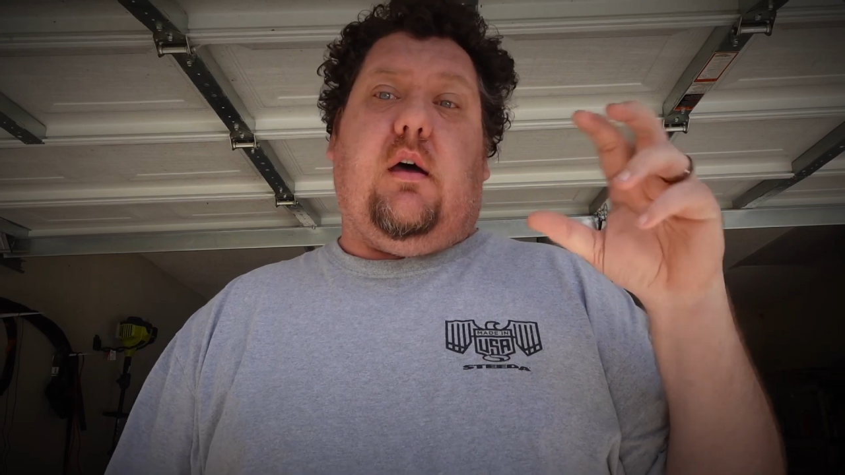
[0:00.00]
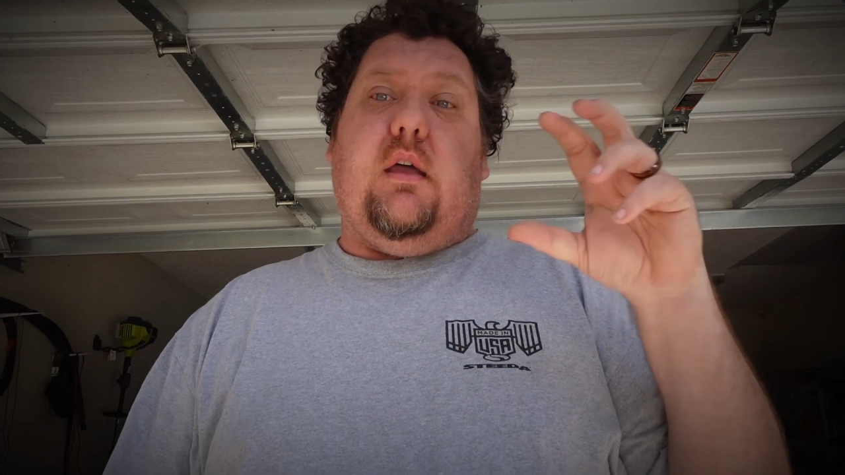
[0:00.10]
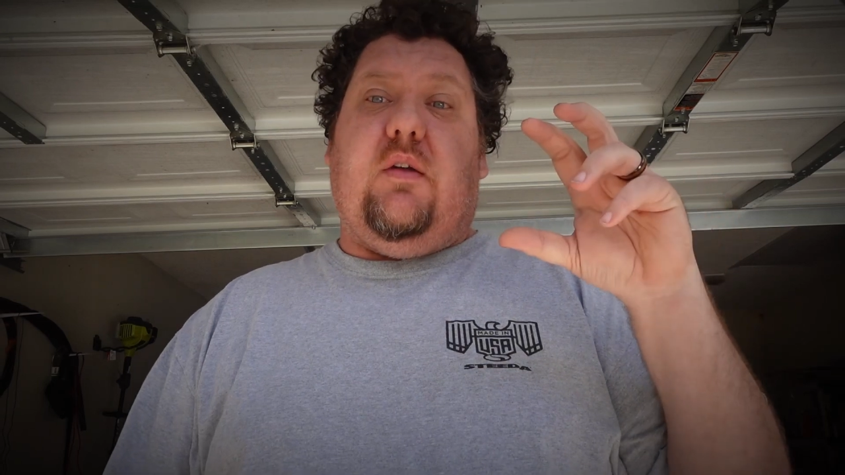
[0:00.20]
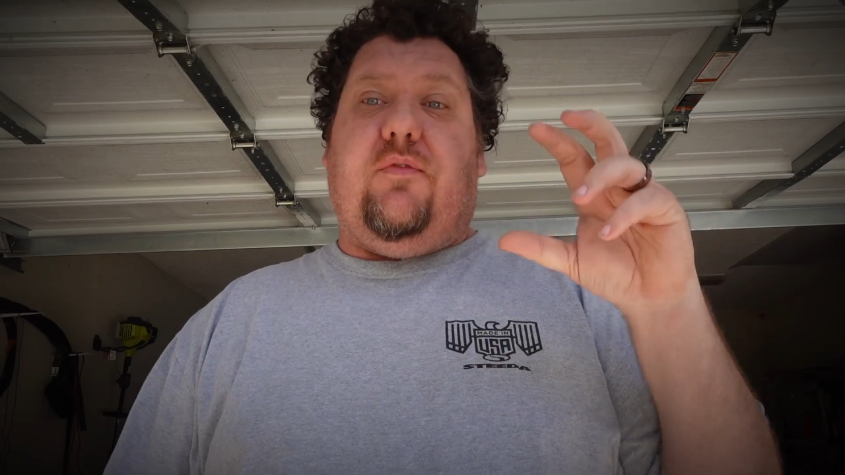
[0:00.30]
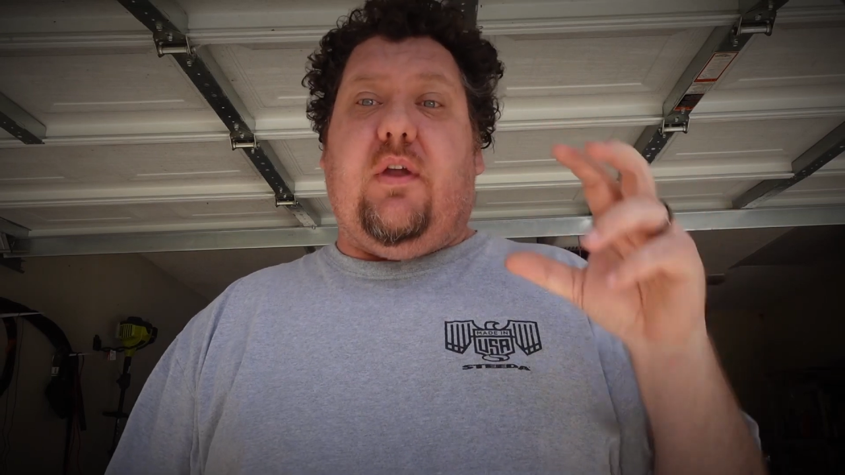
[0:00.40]

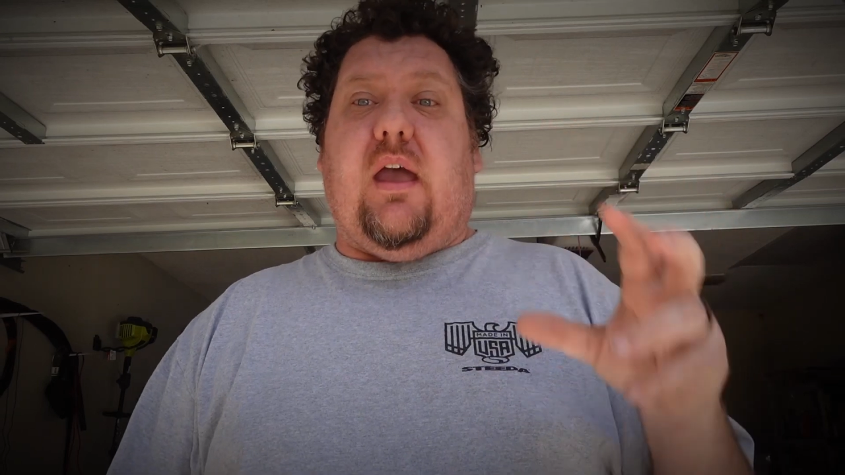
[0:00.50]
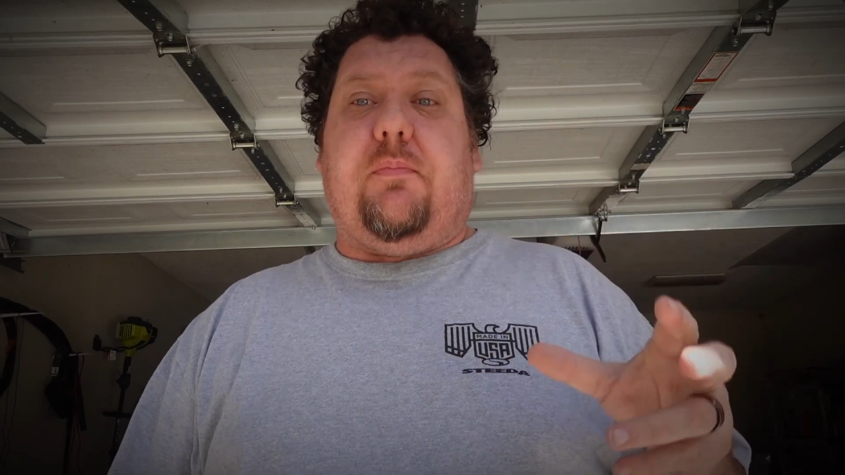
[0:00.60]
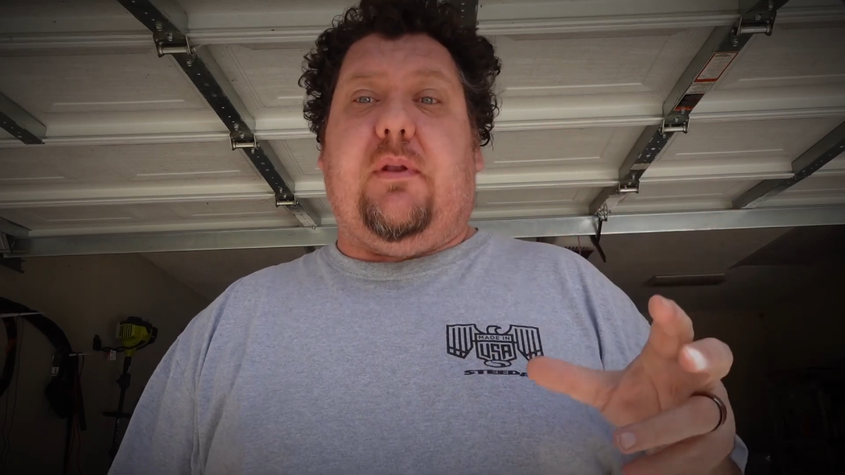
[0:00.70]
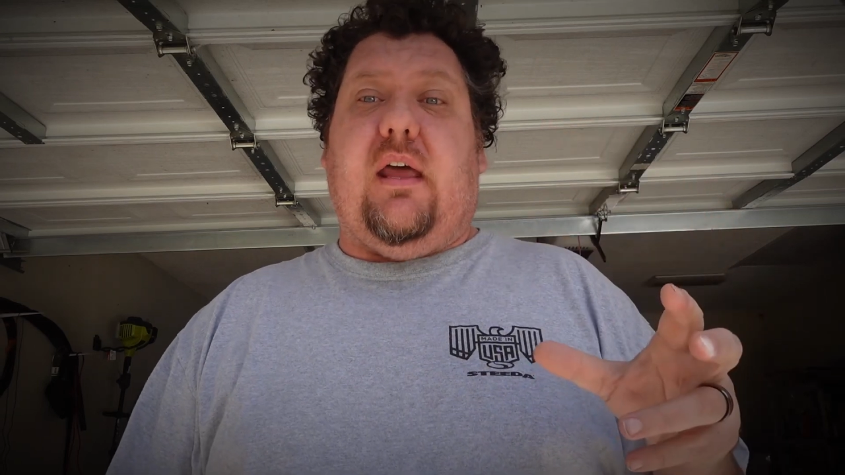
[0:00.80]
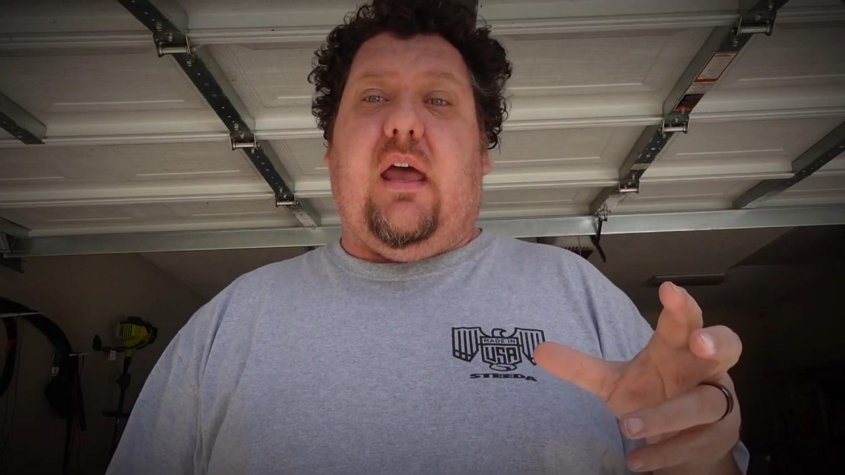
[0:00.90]
If you
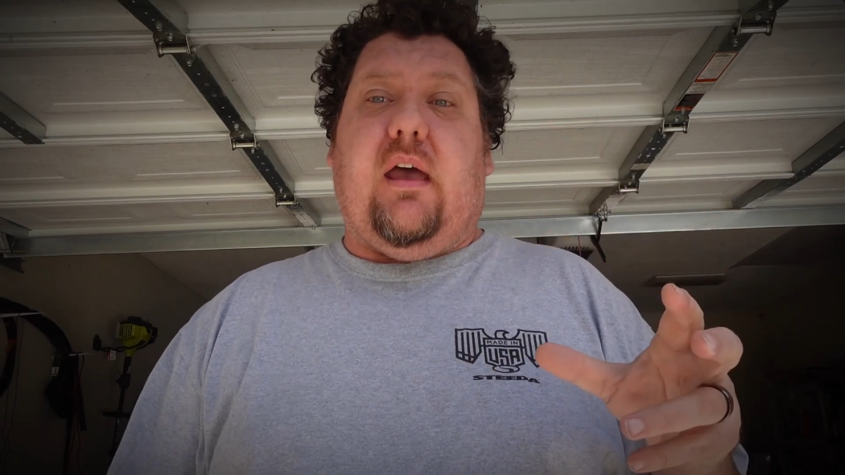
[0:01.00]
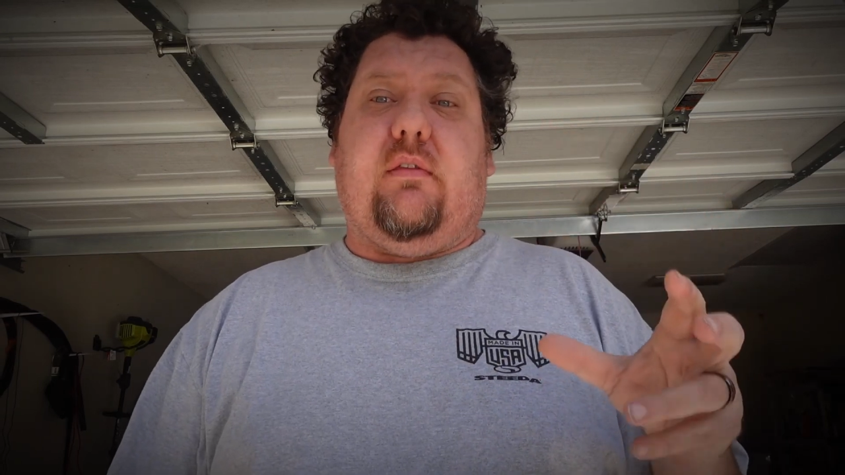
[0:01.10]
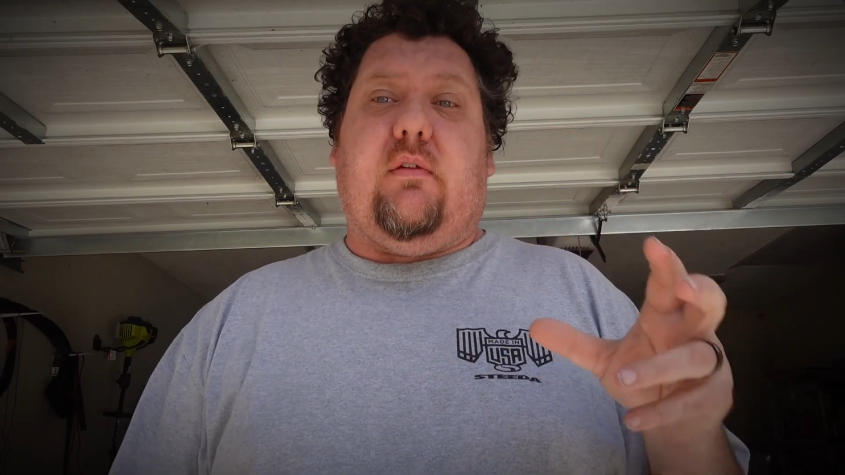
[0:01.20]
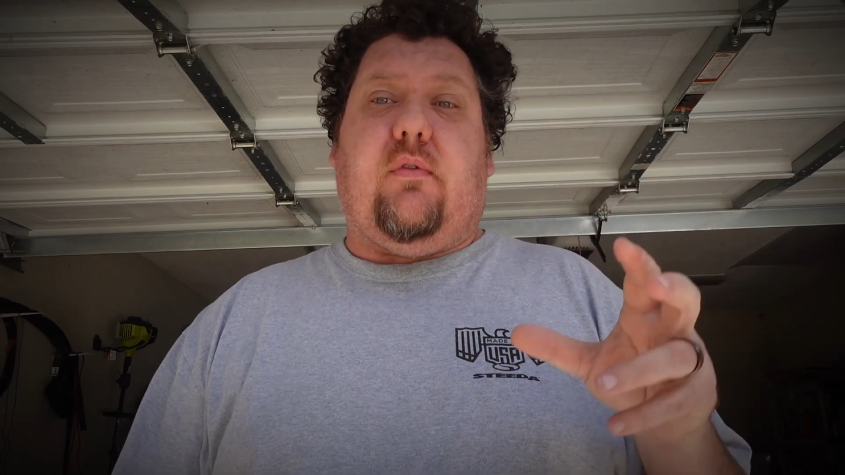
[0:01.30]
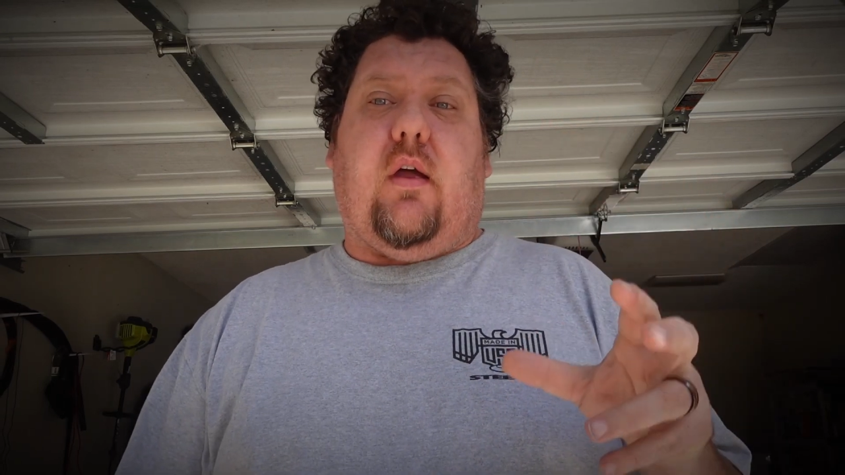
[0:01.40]
happen to have
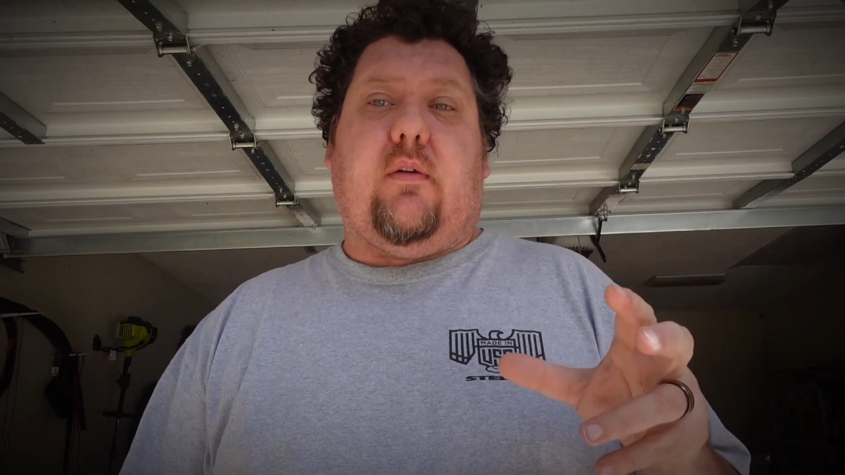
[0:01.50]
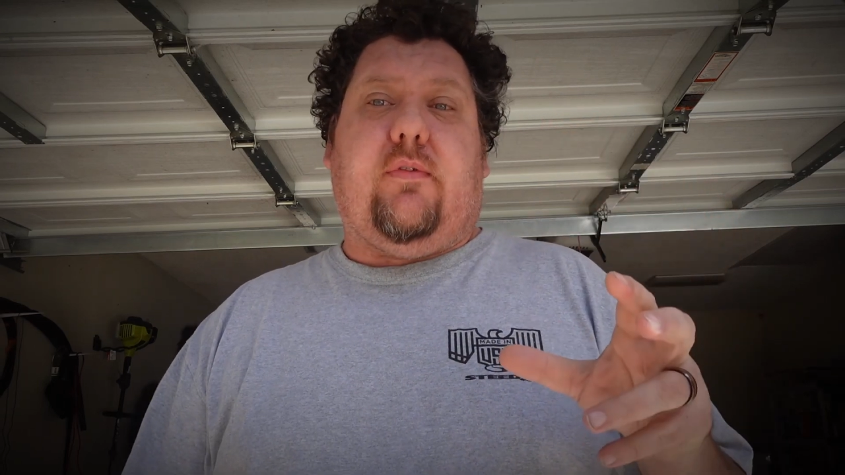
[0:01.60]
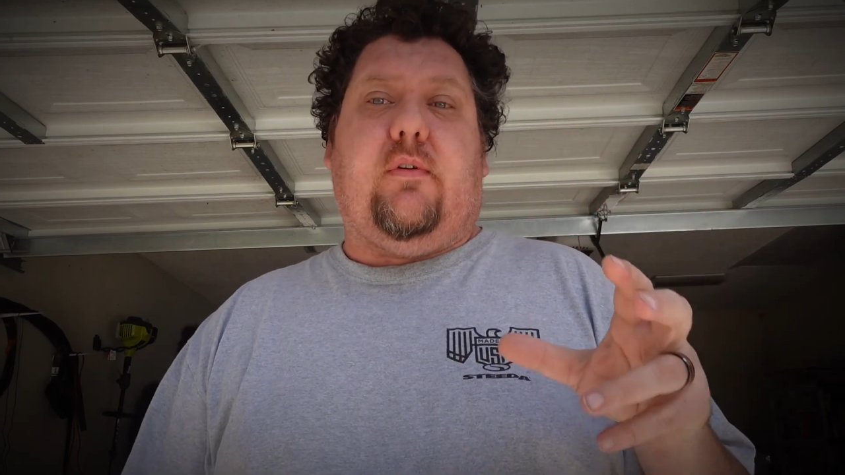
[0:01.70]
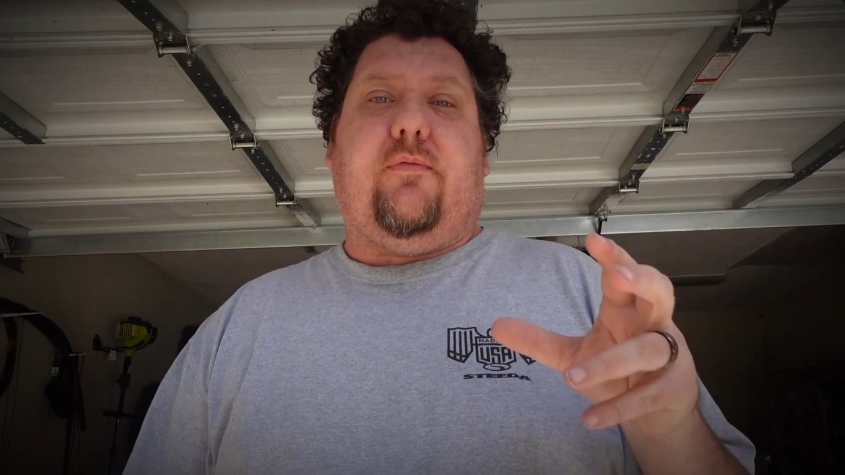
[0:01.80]
the Rockford